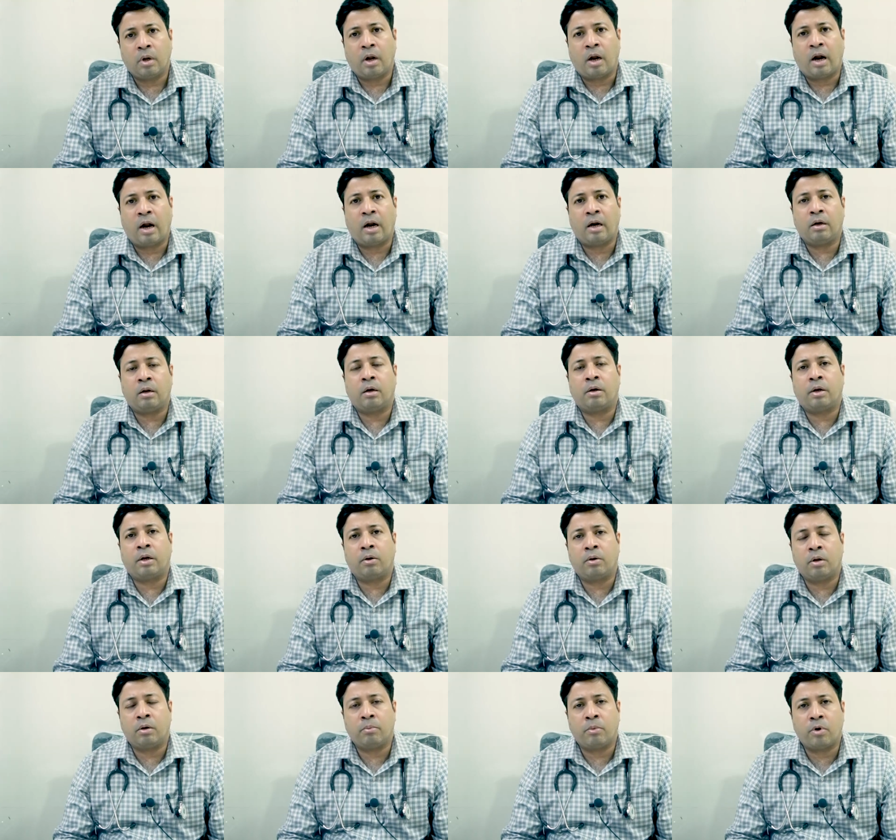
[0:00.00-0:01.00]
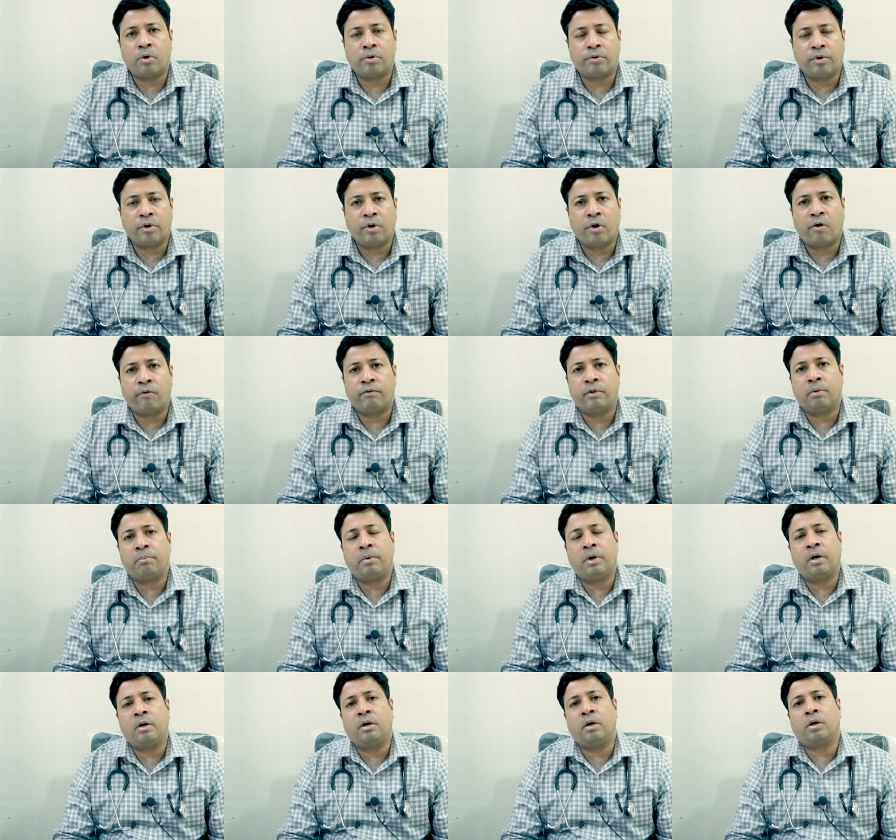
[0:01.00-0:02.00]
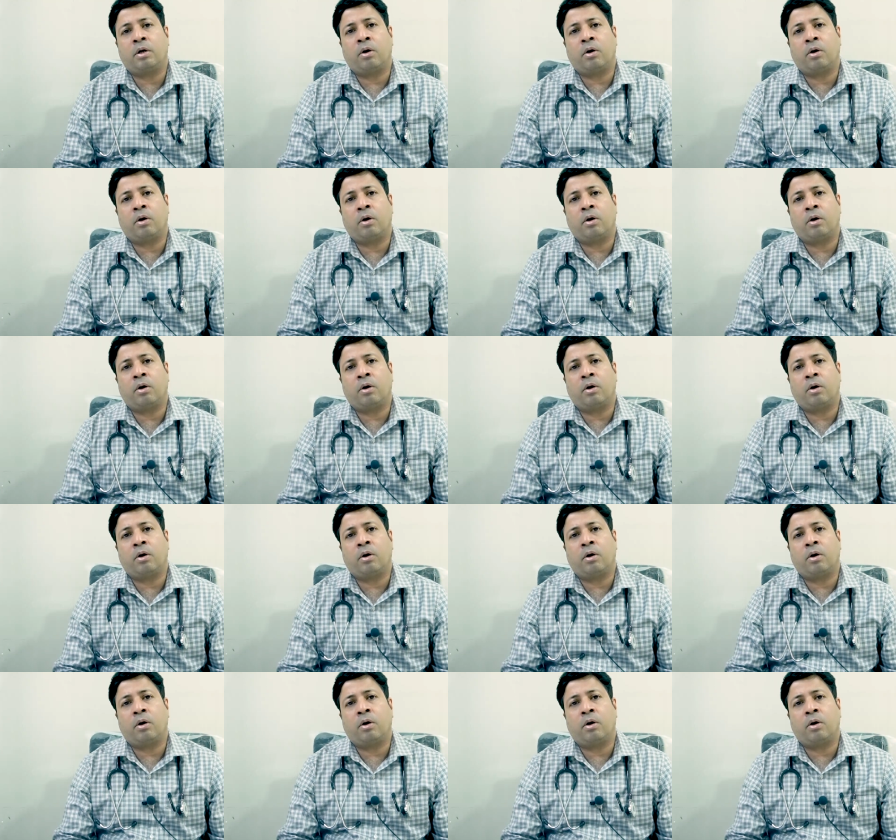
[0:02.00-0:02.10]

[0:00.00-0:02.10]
and a regular monitoring of the platelet